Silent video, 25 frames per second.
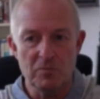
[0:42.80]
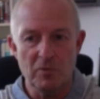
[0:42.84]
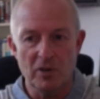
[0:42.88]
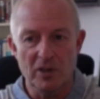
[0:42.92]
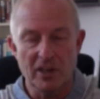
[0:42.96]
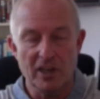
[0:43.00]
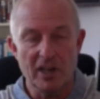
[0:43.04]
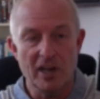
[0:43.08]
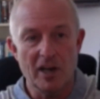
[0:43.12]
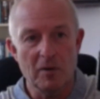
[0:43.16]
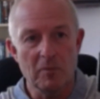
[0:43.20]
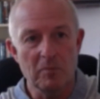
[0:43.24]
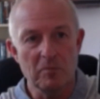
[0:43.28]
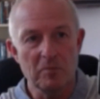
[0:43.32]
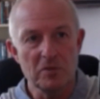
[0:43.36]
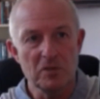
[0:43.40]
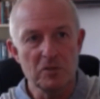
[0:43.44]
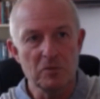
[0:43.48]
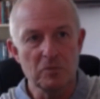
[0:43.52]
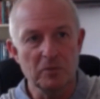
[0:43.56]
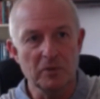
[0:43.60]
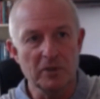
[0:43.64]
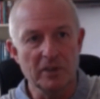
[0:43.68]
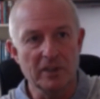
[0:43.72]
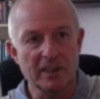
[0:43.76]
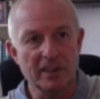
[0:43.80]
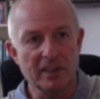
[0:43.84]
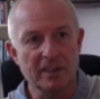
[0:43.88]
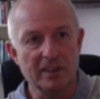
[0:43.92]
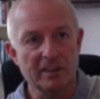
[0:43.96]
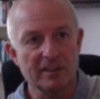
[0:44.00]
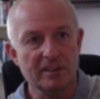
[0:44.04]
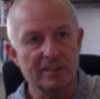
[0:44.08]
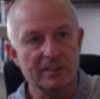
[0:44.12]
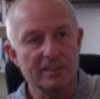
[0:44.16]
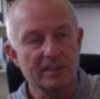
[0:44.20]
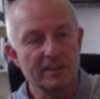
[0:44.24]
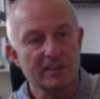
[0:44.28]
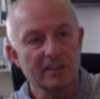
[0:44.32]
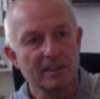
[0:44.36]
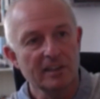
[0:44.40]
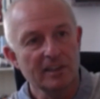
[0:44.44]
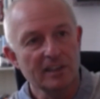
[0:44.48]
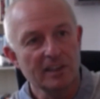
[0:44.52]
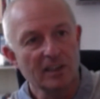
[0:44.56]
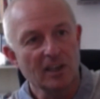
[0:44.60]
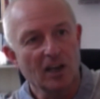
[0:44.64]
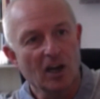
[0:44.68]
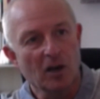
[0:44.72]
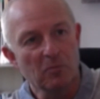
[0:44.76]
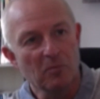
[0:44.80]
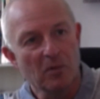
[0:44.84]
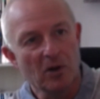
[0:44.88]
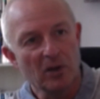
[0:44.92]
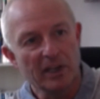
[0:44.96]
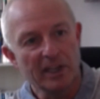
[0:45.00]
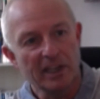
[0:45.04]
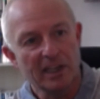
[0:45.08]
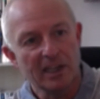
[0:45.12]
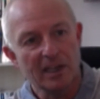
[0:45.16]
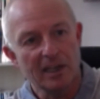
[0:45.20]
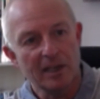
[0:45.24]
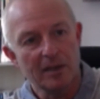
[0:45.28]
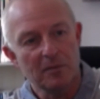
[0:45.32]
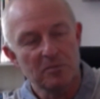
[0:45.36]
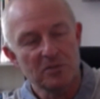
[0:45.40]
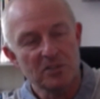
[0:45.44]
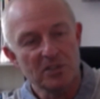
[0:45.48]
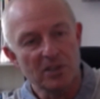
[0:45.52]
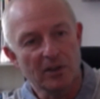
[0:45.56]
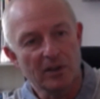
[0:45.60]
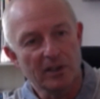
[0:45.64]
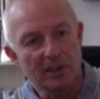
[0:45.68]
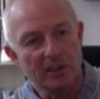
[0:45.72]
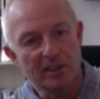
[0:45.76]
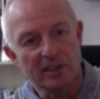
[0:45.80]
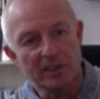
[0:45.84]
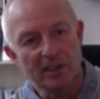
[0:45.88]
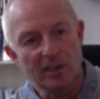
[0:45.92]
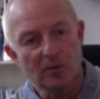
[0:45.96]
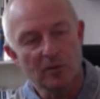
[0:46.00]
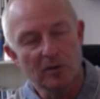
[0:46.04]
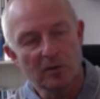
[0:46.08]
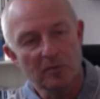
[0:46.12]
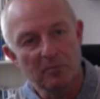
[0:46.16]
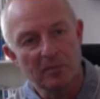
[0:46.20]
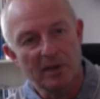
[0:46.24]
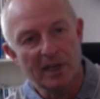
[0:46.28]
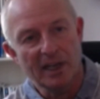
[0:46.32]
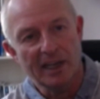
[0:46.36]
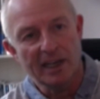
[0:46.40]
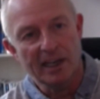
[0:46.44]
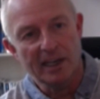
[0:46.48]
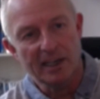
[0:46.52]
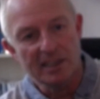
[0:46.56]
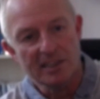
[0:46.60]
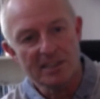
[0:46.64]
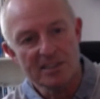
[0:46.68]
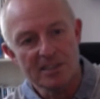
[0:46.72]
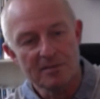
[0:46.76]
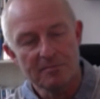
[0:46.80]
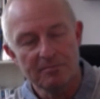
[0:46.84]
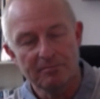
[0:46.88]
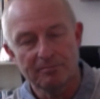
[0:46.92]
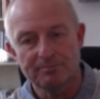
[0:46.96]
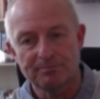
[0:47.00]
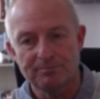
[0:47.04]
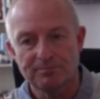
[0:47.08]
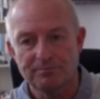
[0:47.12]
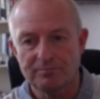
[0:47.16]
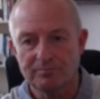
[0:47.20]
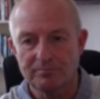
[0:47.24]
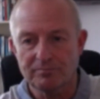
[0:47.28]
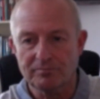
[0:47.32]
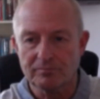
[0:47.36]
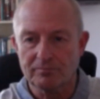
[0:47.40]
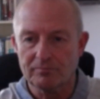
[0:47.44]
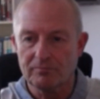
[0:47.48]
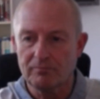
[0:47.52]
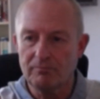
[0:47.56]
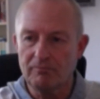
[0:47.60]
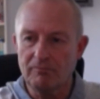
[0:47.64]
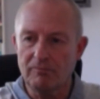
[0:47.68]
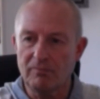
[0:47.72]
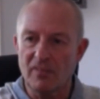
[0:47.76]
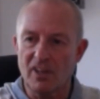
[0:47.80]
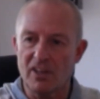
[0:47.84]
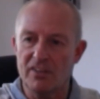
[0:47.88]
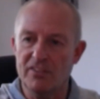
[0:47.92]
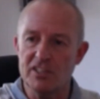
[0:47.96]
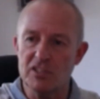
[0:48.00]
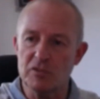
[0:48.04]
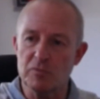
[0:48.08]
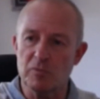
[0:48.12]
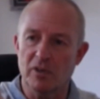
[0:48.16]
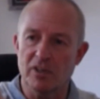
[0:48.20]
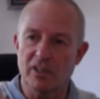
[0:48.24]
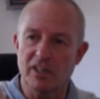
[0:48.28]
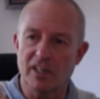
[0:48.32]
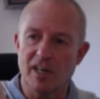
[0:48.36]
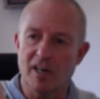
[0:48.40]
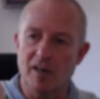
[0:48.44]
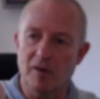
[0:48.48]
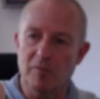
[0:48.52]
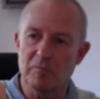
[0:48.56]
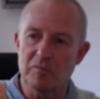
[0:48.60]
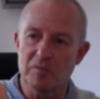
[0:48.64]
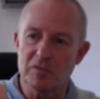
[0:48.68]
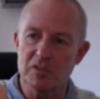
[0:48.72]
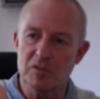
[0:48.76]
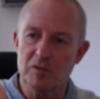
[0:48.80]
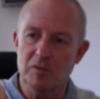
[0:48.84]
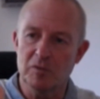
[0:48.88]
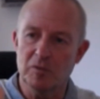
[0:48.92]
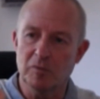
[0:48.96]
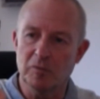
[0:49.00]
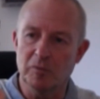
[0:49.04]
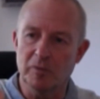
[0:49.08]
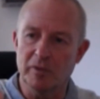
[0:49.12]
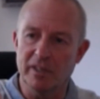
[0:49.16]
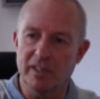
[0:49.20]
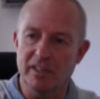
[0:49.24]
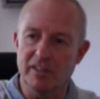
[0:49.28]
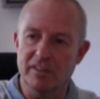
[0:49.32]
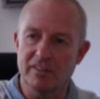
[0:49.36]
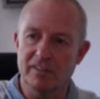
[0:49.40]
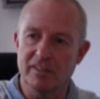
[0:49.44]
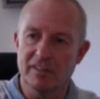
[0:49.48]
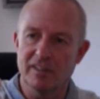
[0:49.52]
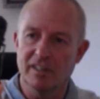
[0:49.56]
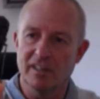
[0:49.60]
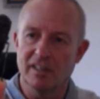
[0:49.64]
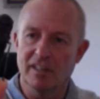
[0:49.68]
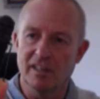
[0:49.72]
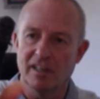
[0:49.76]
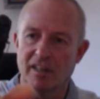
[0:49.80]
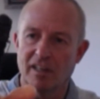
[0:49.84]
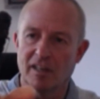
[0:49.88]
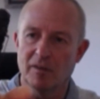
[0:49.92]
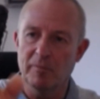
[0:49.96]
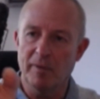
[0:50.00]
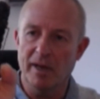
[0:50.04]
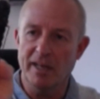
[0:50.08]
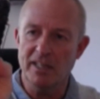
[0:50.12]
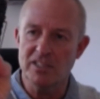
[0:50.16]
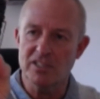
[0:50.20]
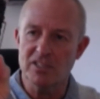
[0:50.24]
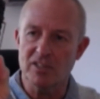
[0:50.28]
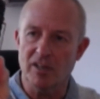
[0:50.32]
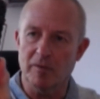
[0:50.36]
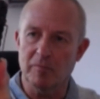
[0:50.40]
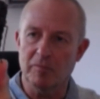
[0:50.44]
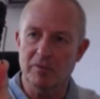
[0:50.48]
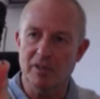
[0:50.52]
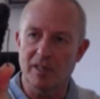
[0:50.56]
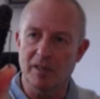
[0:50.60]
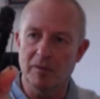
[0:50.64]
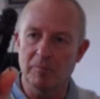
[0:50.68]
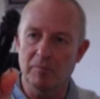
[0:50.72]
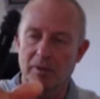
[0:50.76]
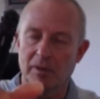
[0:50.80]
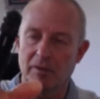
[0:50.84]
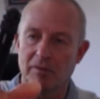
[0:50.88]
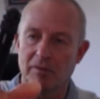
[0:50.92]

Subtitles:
one comes with a molly clip, so it can go on bags. This one comes with a pen type clip.